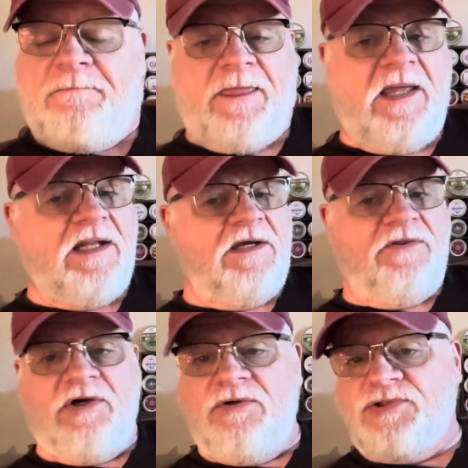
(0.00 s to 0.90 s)
any
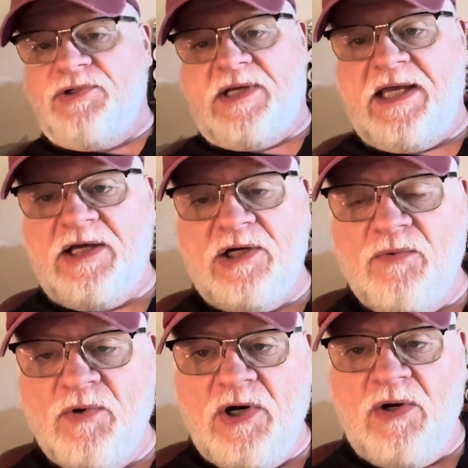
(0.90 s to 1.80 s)
of those, you can't go
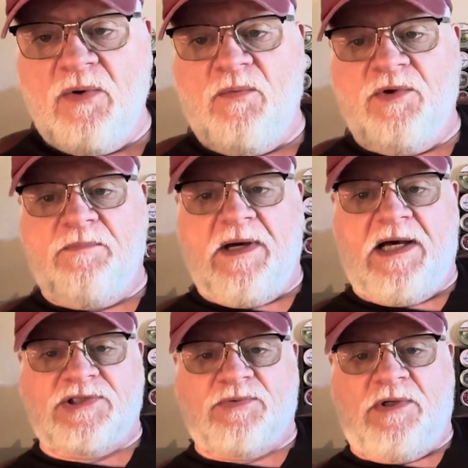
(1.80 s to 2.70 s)
wrong with
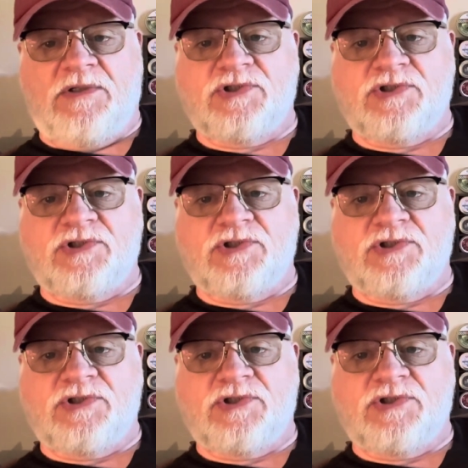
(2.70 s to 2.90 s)
Boswell.